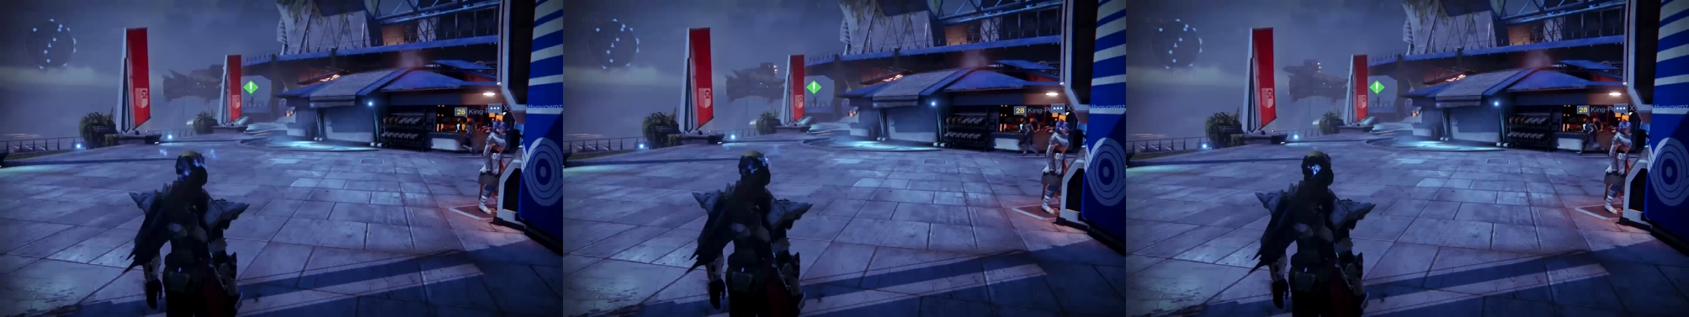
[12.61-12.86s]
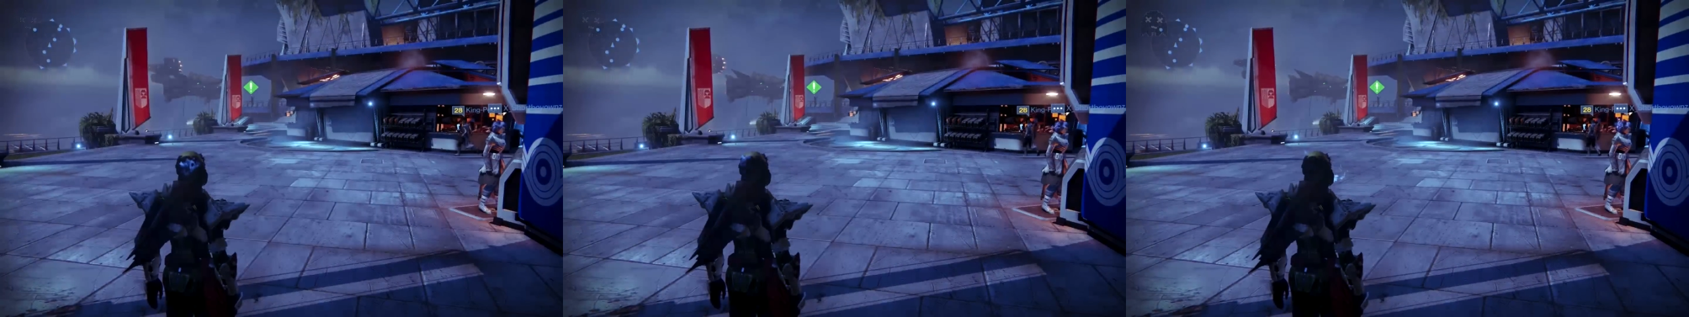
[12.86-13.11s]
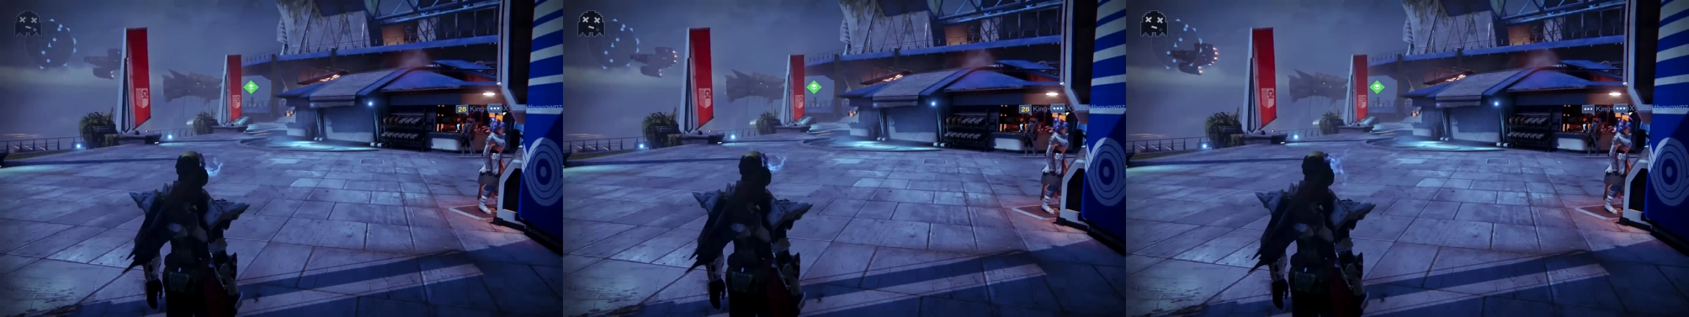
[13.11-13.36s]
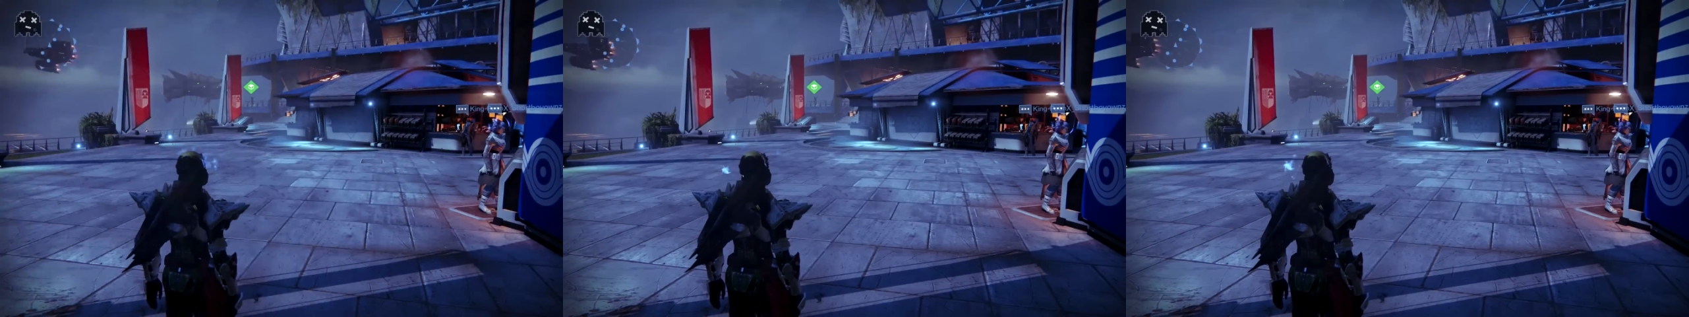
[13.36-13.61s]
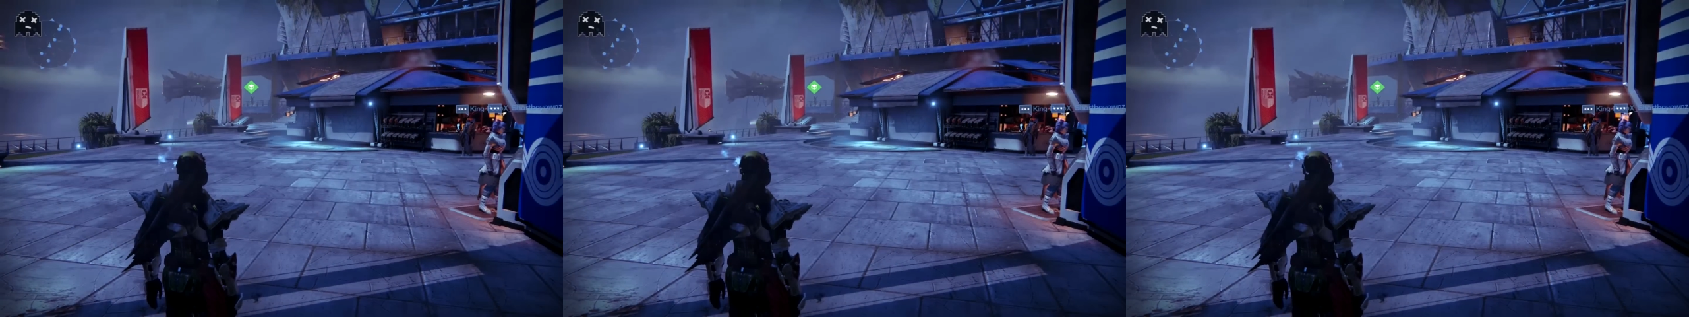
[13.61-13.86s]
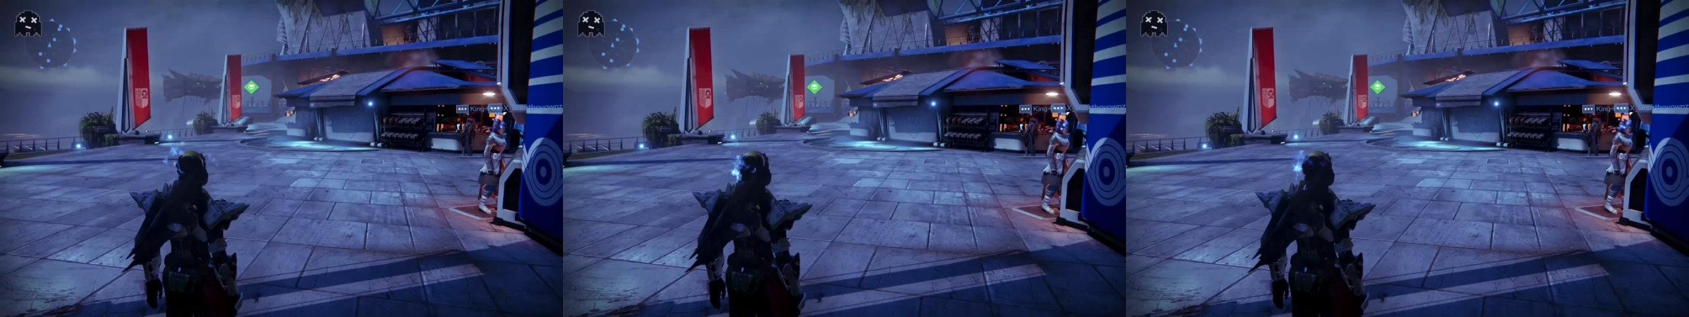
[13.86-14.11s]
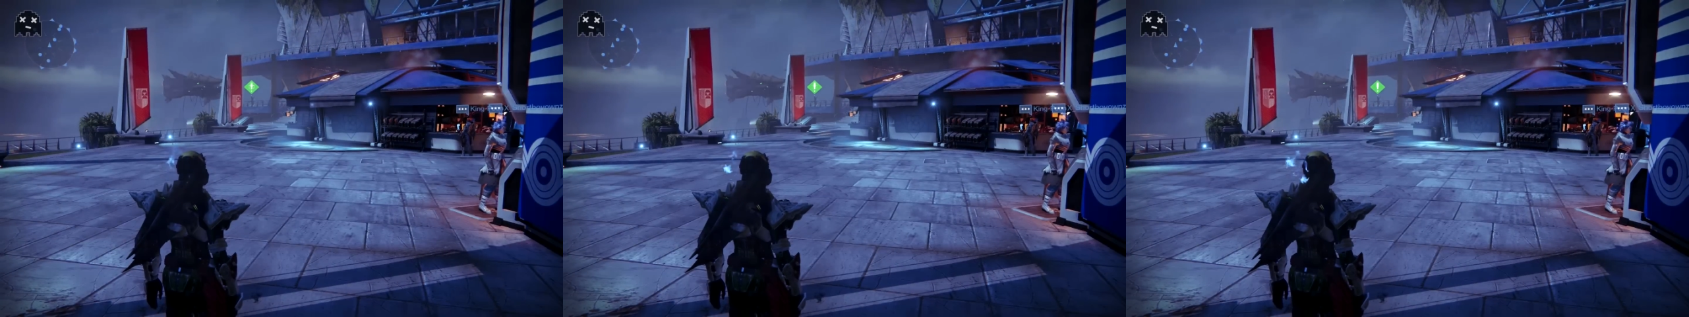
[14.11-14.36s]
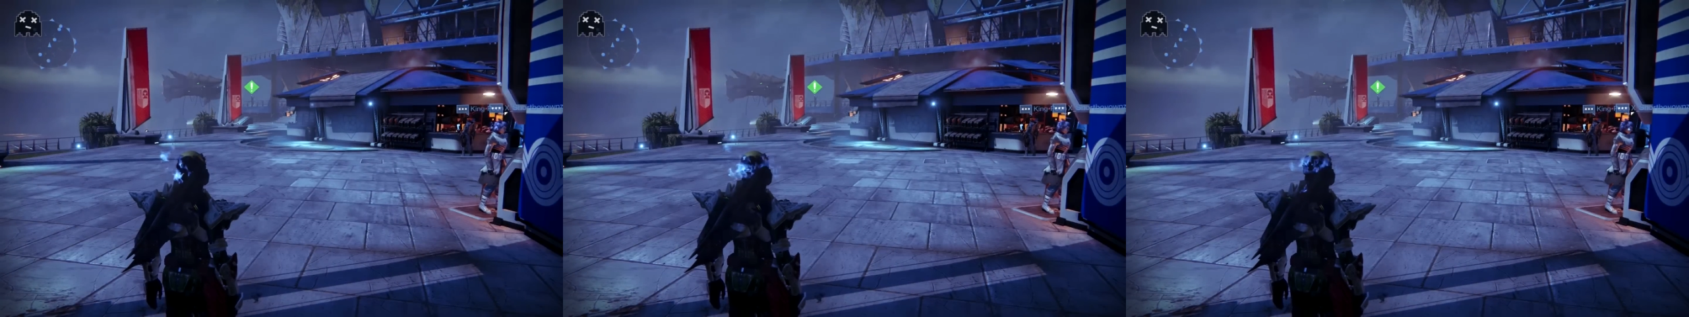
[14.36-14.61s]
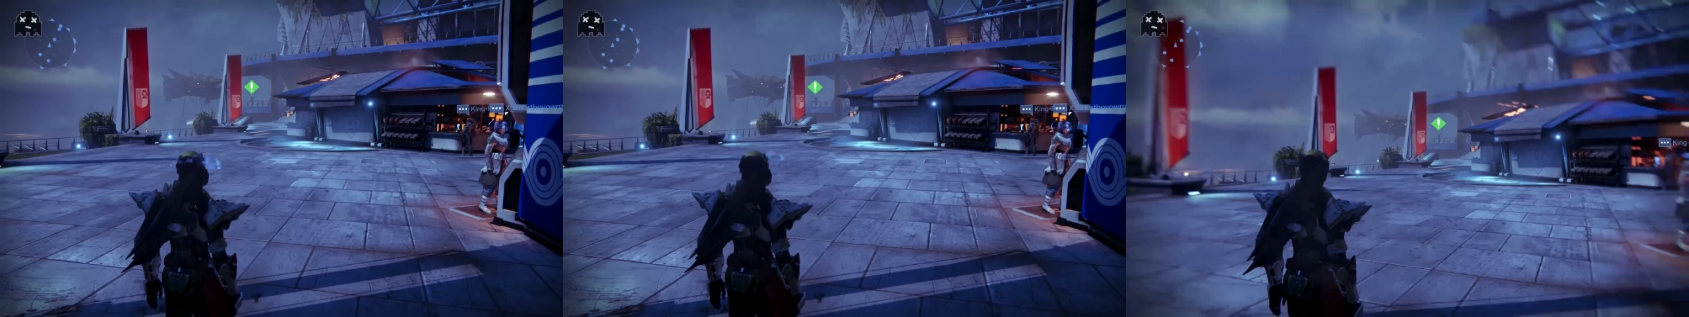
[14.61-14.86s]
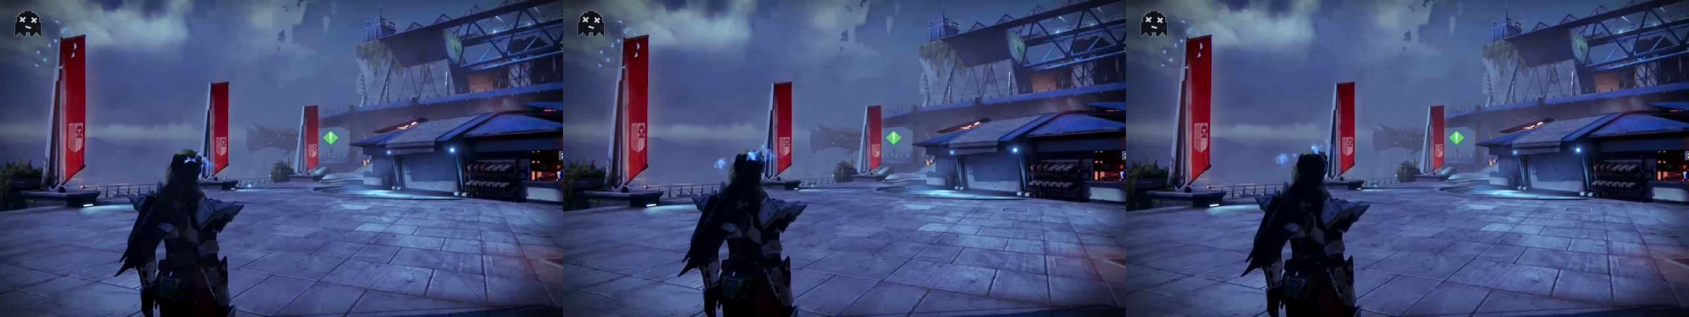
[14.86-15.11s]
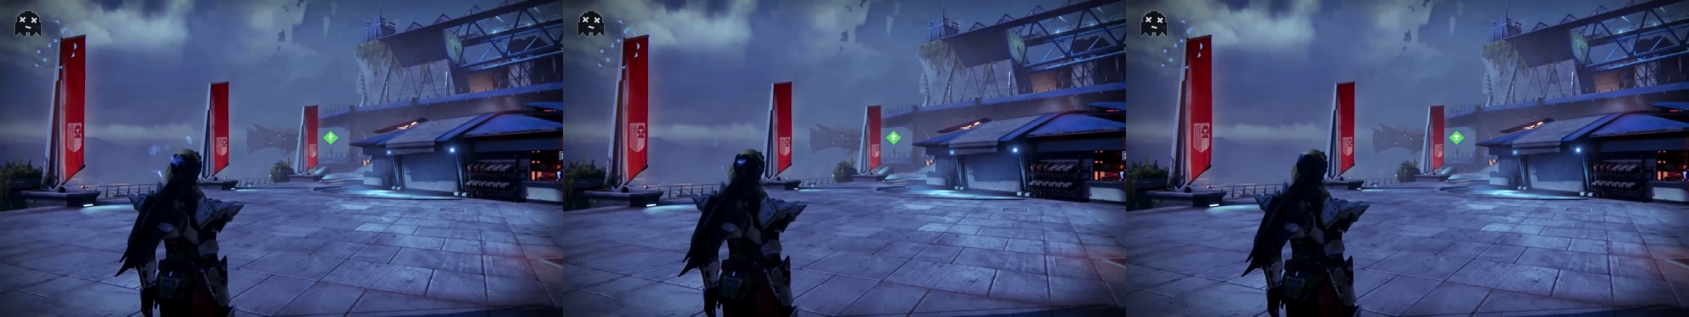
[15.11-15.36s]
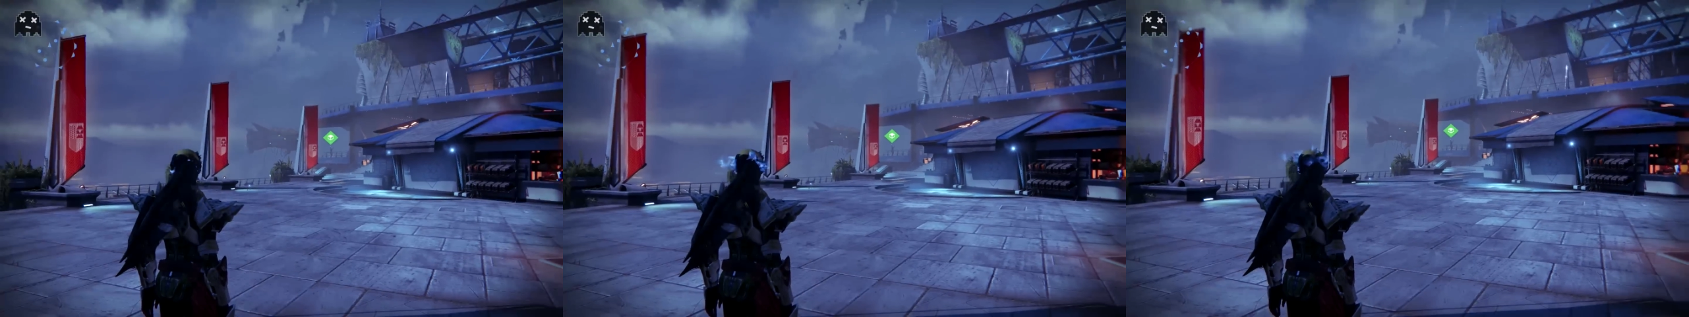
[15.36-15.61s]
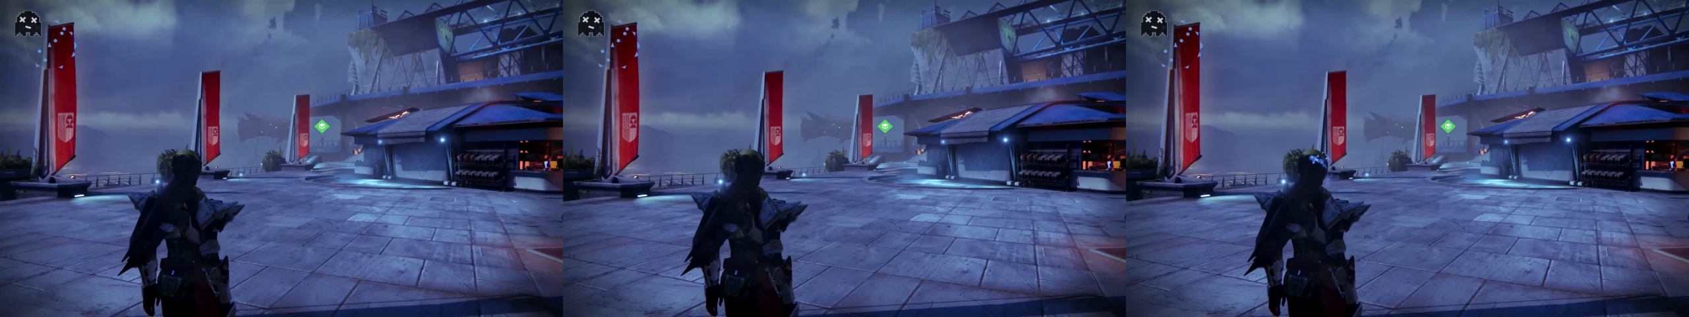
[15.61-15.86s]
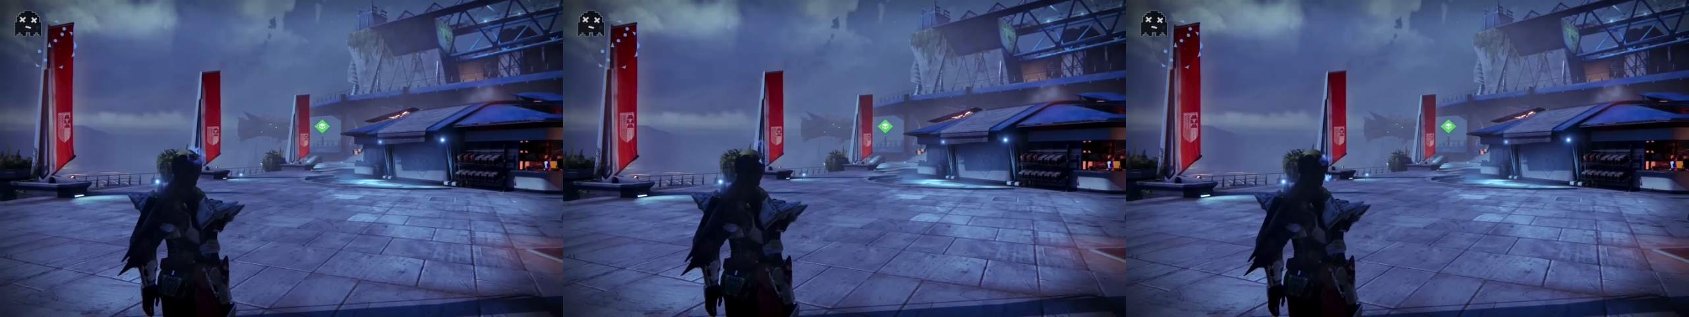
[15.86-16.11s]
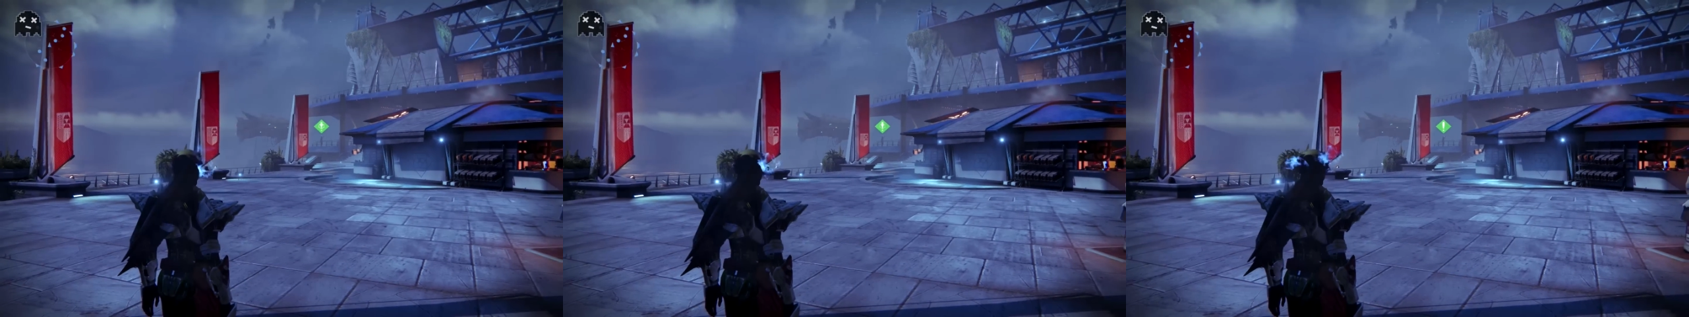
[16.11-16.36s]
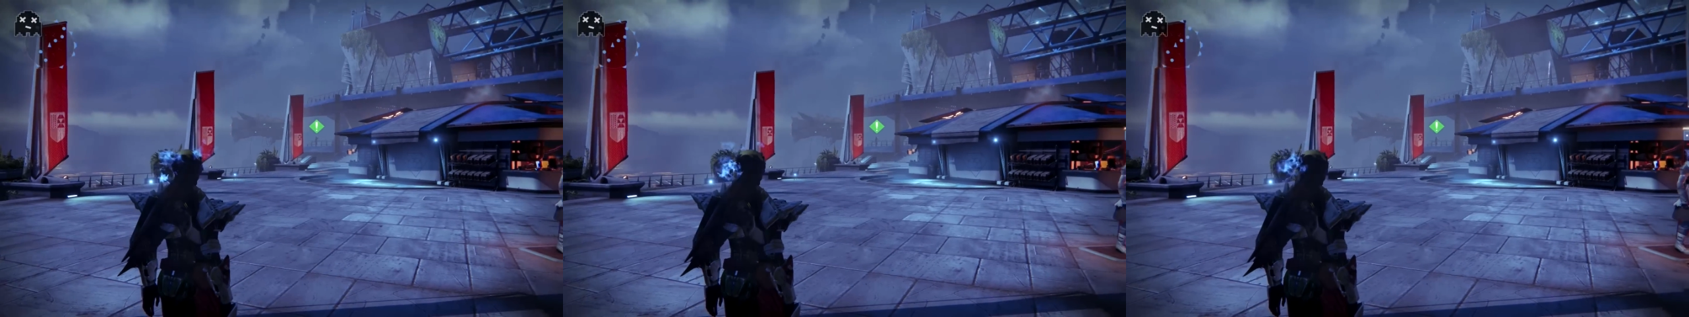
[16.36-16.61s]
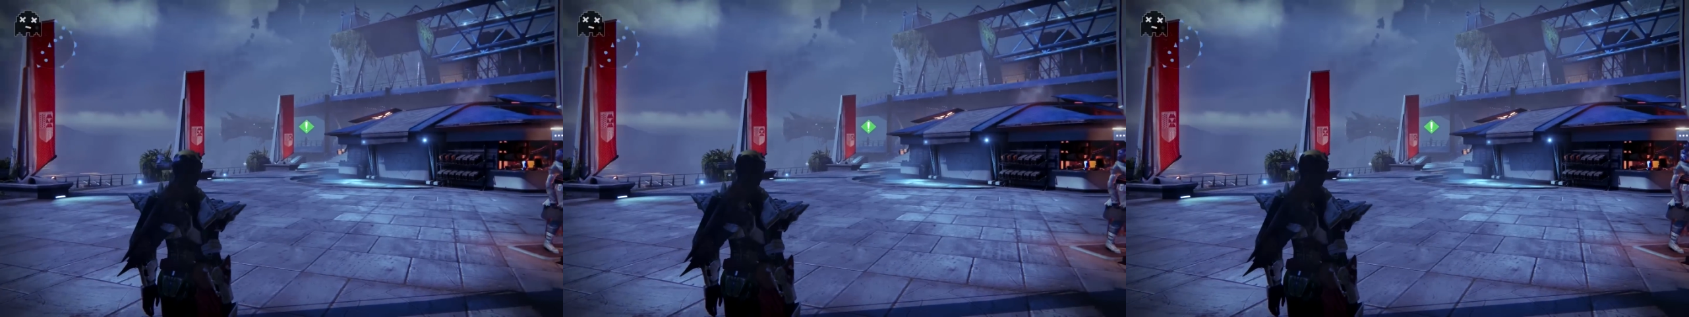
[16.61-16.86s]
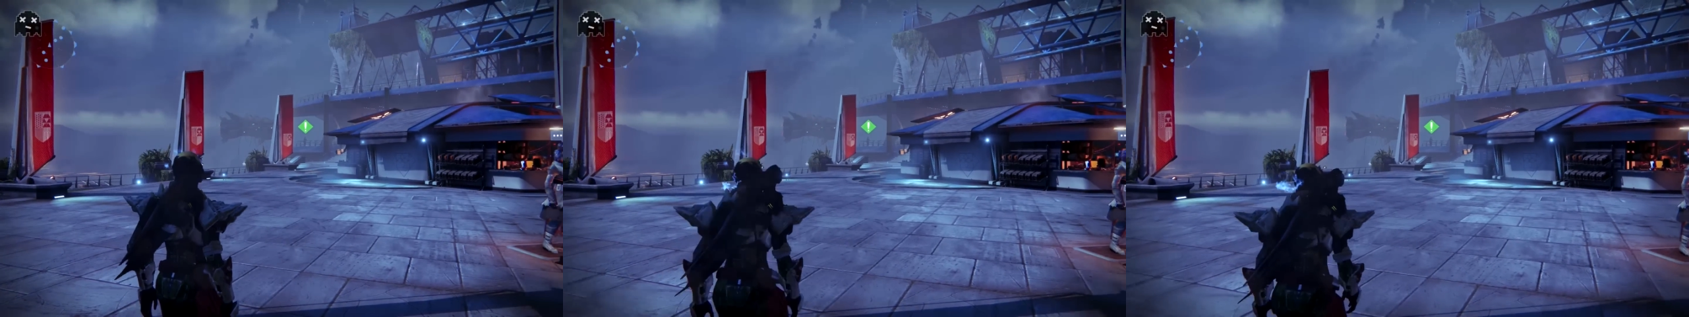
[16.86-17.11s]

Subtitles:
Nobody's mouth can be seen.